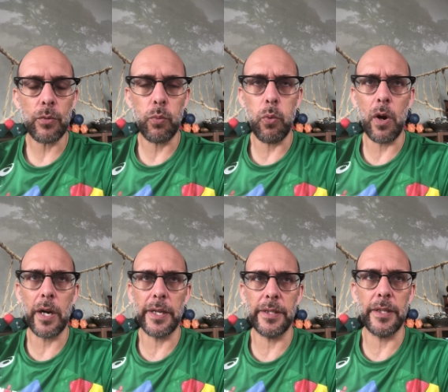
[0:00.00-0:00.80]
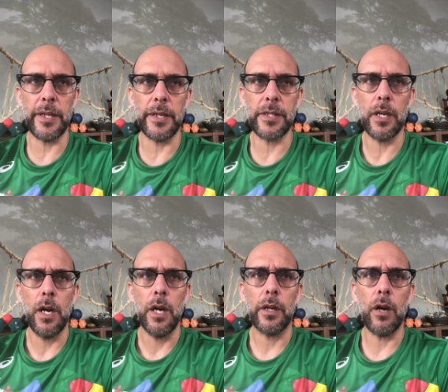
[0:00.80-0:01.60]
why did it
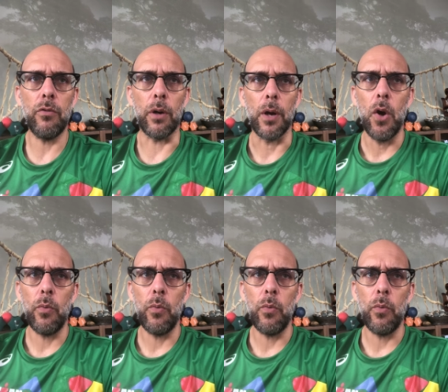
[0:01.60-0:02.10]
go wrong?